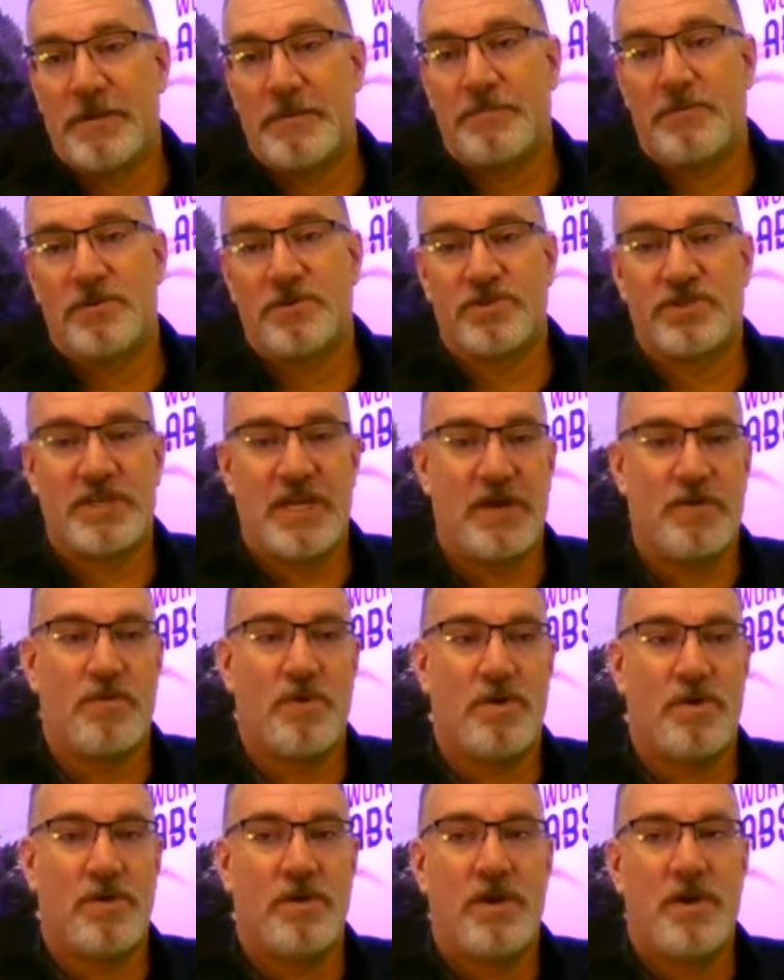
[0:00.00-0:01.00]
People are saying,
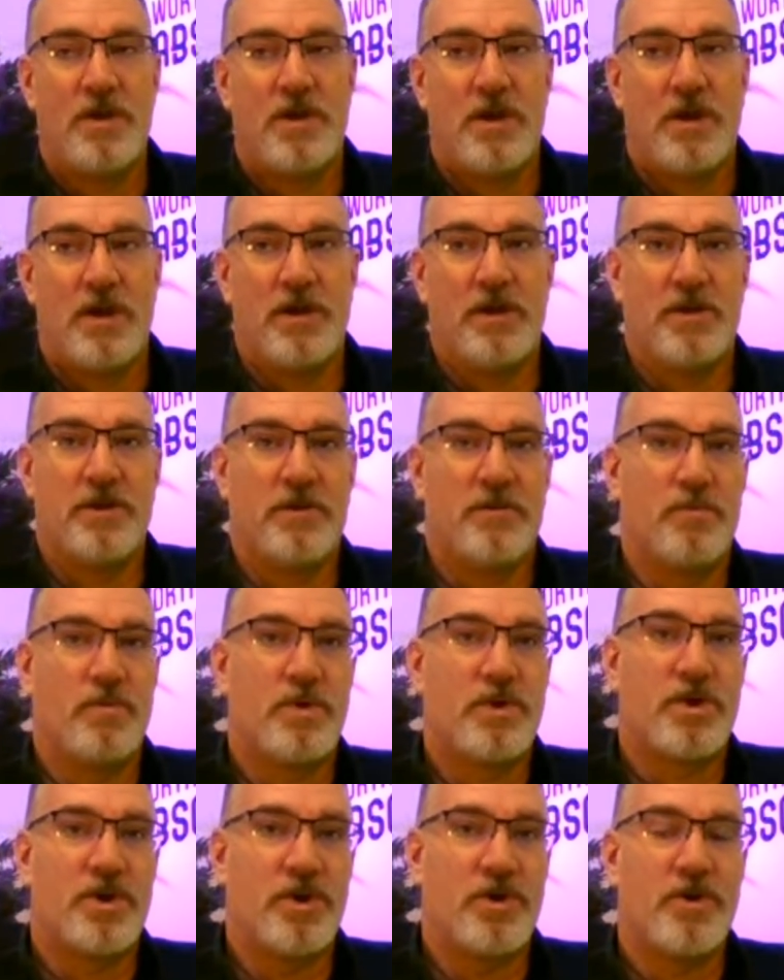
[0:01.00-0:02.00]
"Well, uh,
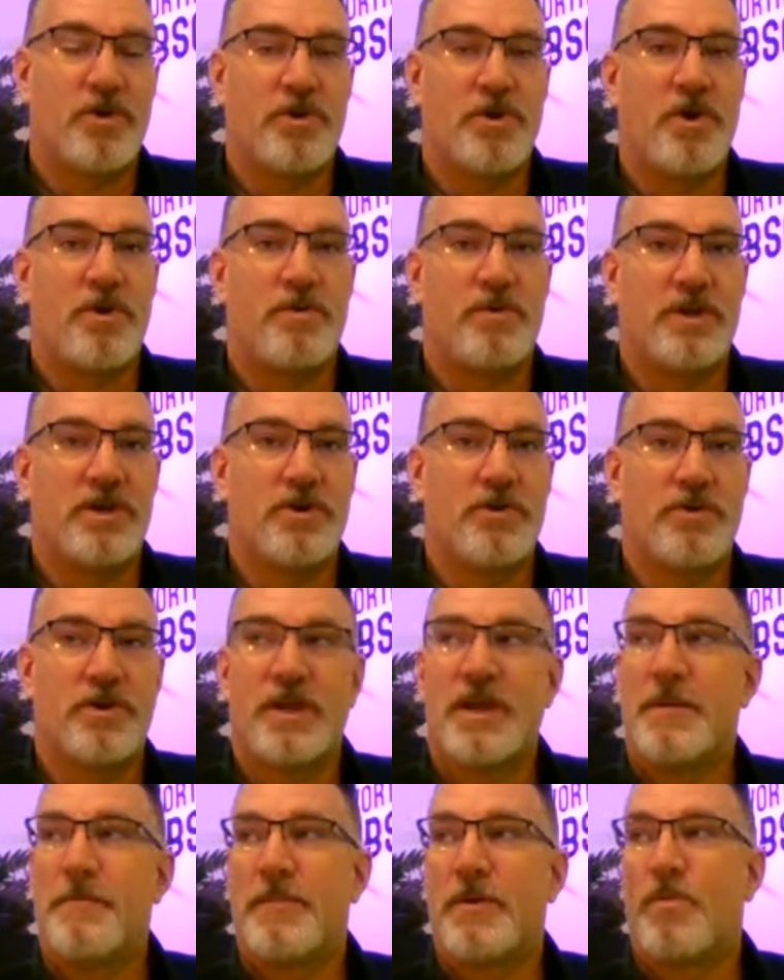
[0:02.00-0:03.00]
we're going to hurt not only hurt
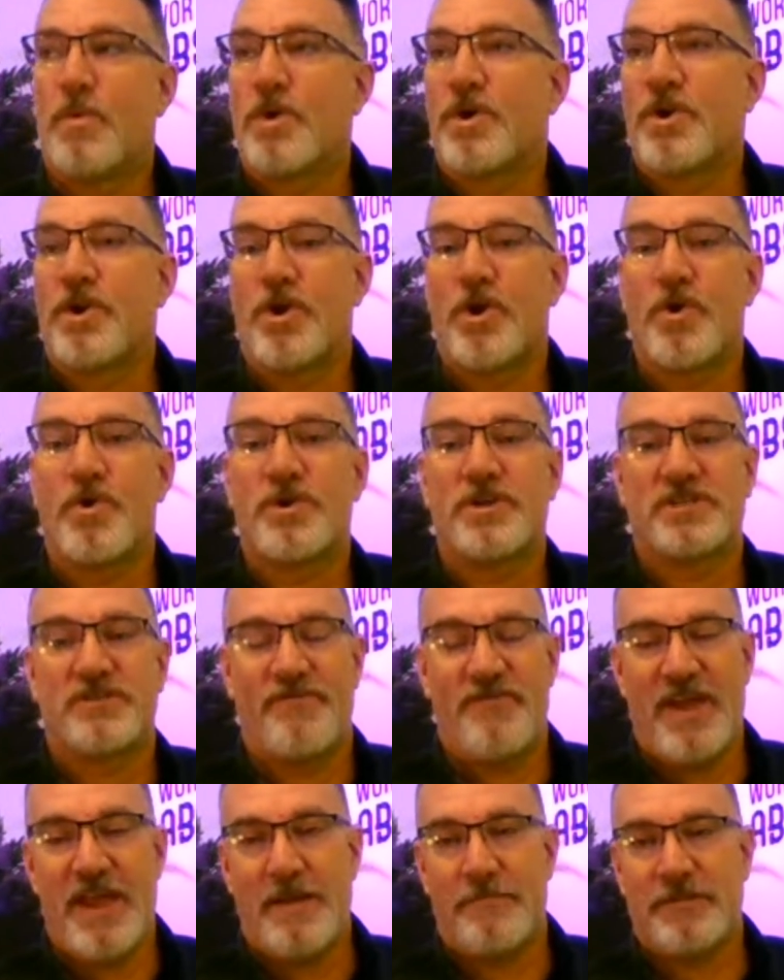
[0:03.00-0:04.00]
him, but we're going to hurt his
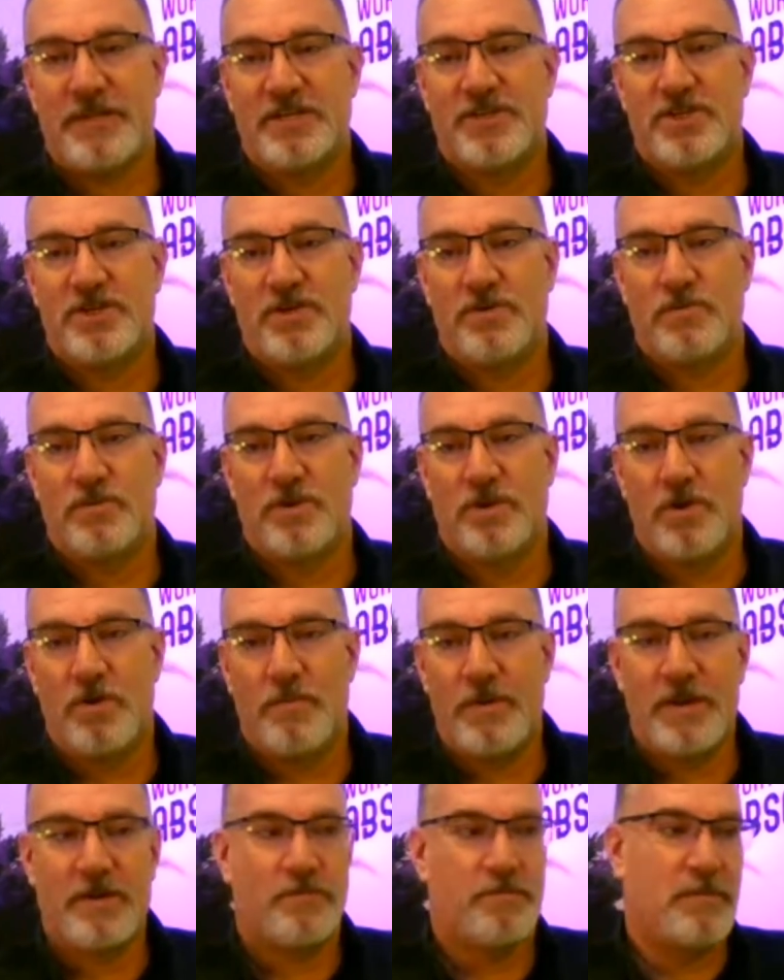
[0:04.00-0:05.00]
family too." You know,
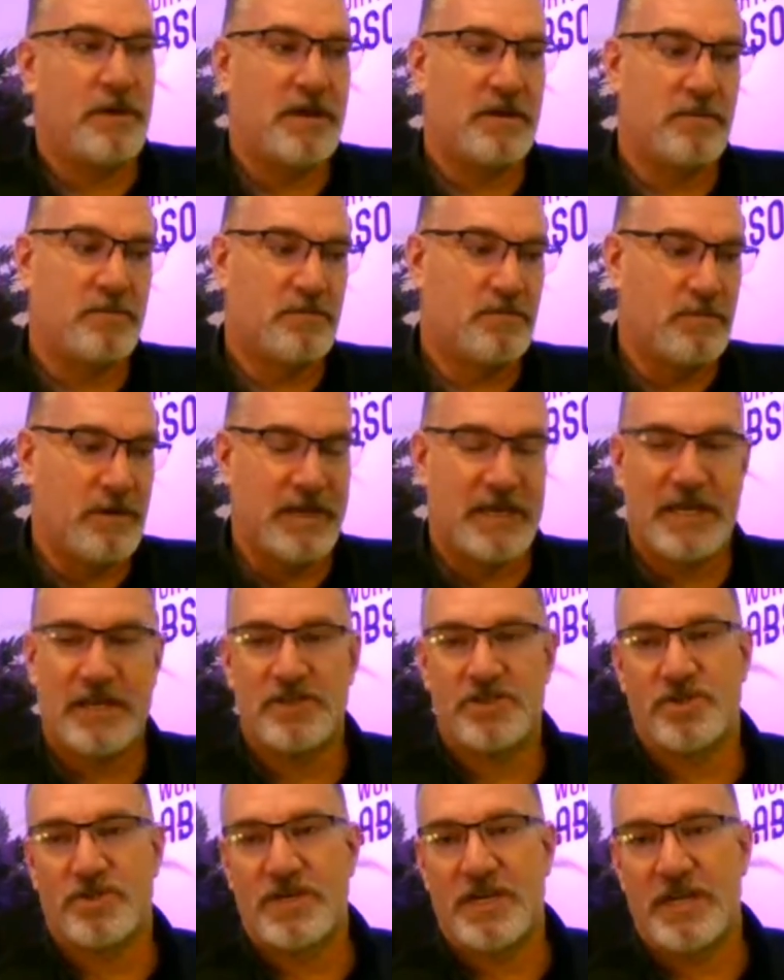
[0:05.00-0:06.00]
my my my
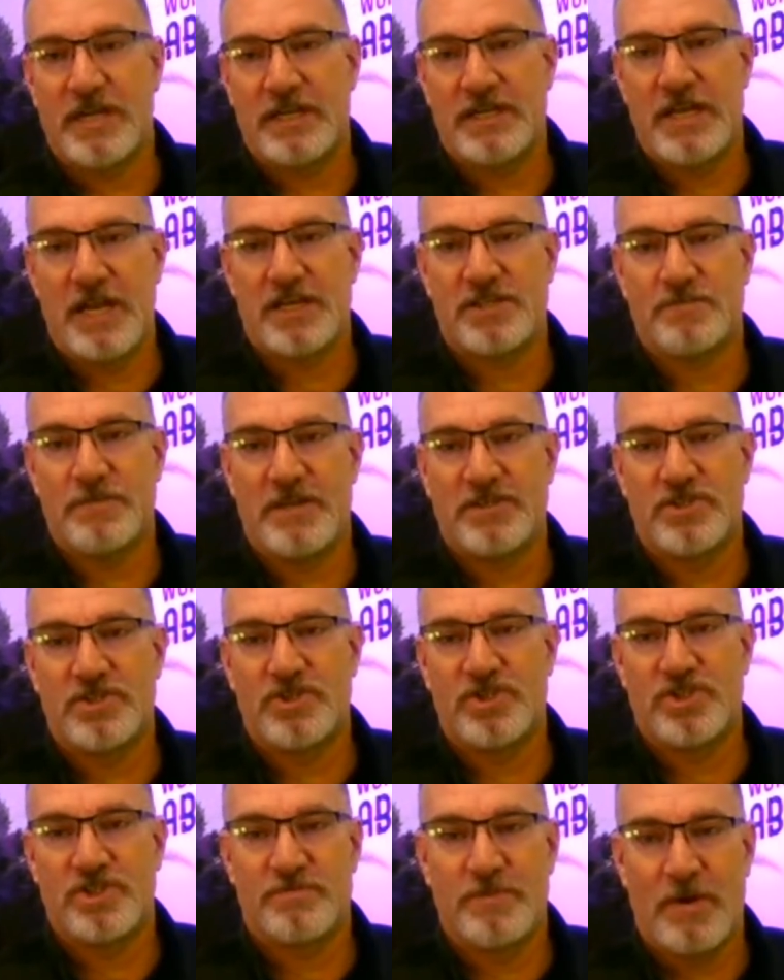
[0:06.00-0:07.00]
kids are getting text
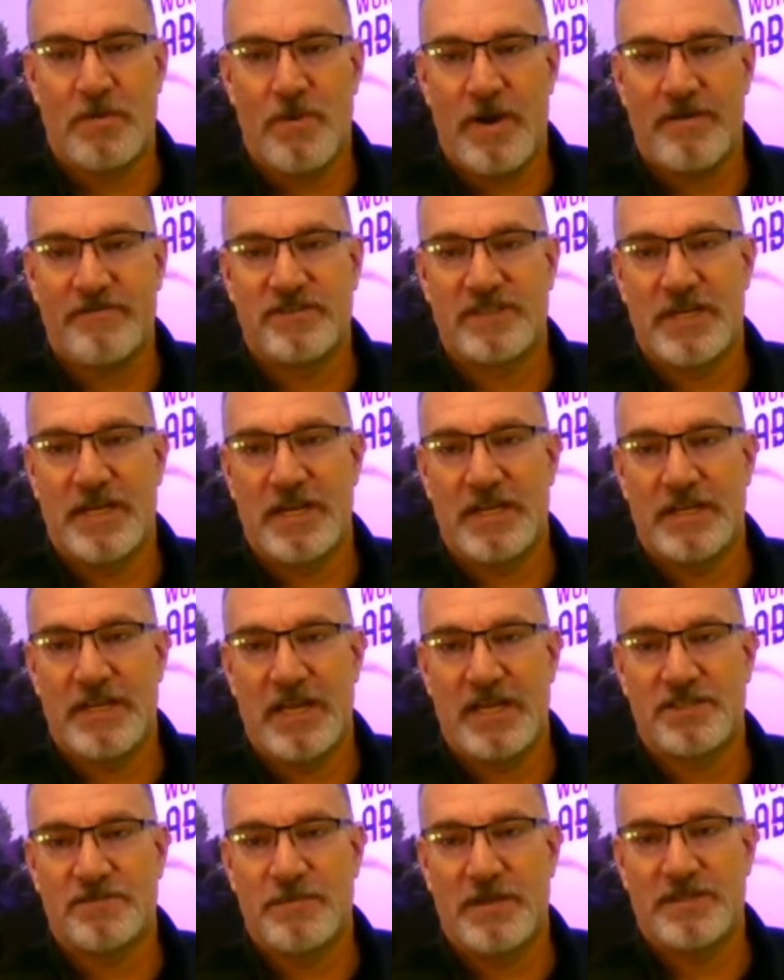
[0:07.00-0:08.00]
messages, my wife's getting
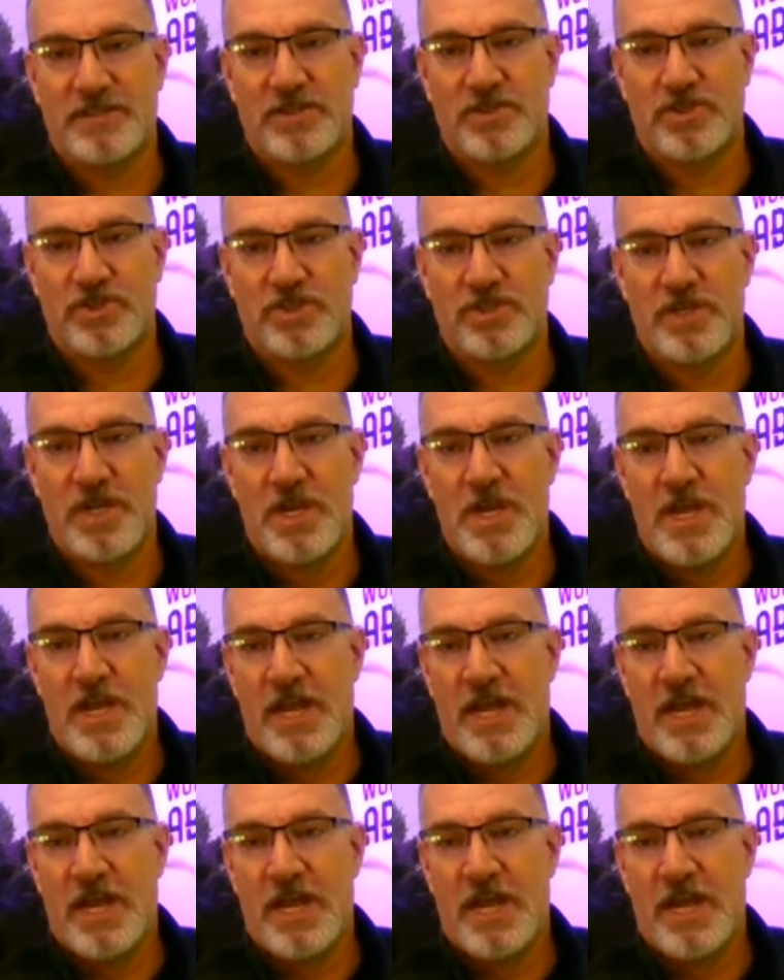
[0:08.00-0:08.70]
text messages.